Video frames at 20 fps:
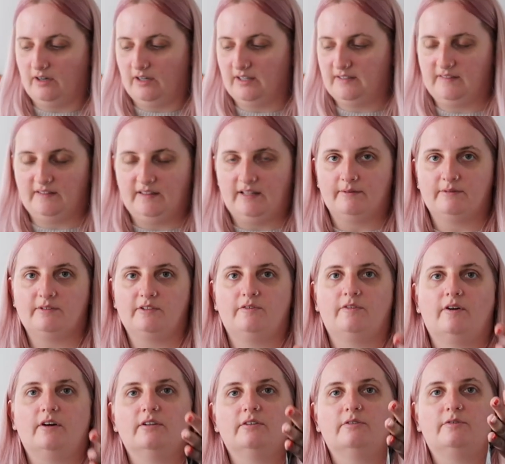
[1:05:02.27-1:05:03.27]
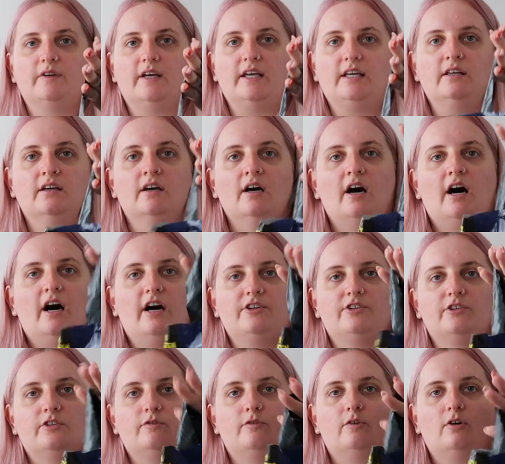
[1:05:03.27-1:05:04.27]
I said that was the final thing, I
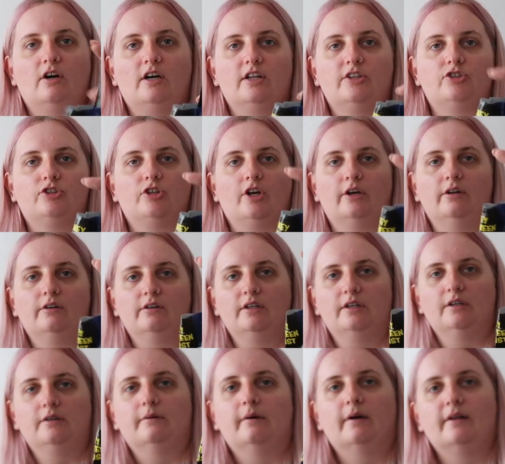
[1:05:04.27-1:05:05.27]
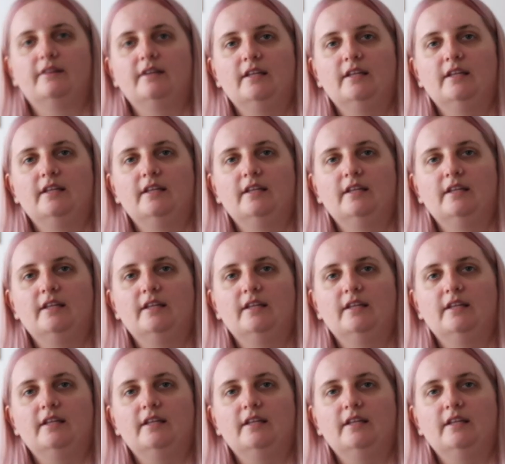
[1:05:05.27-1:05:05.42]
just thought I'd show you